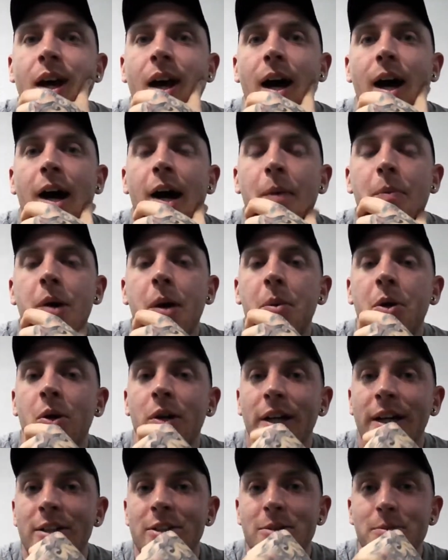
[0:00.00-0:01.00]
Probably going
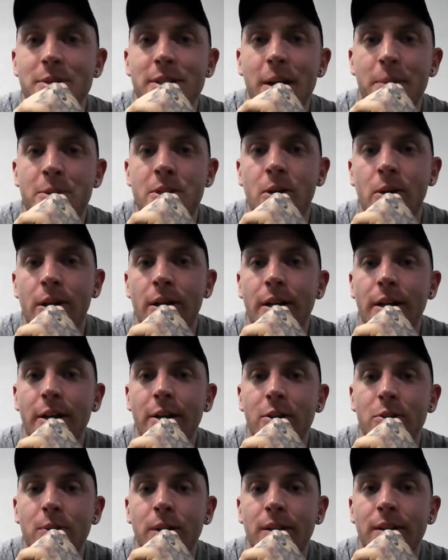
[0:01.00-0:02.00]
to get some steps done in here
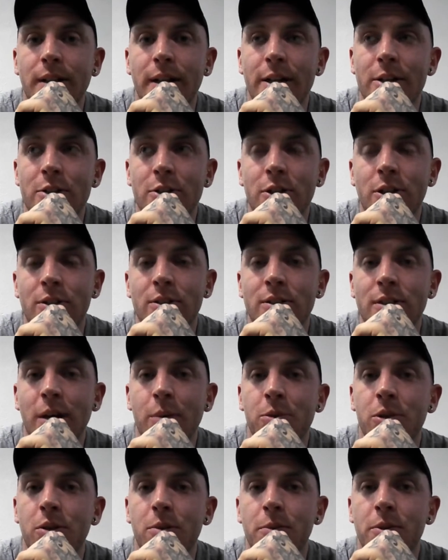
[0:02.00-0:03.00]
as well today, just because it's
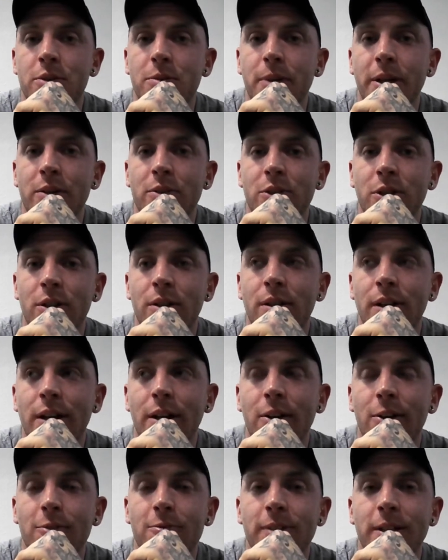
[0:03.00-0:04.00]
absolutely miserable outside and
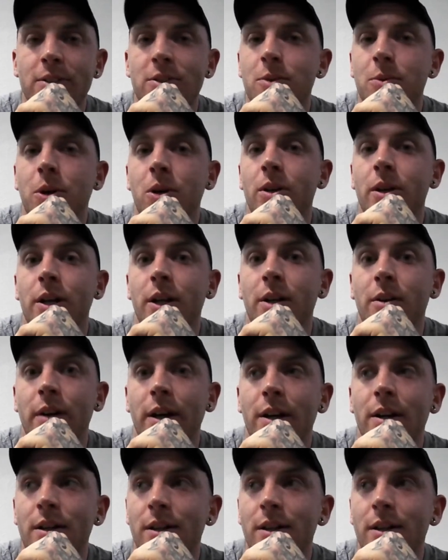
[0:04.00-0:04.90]
I don't want to walk in the rain.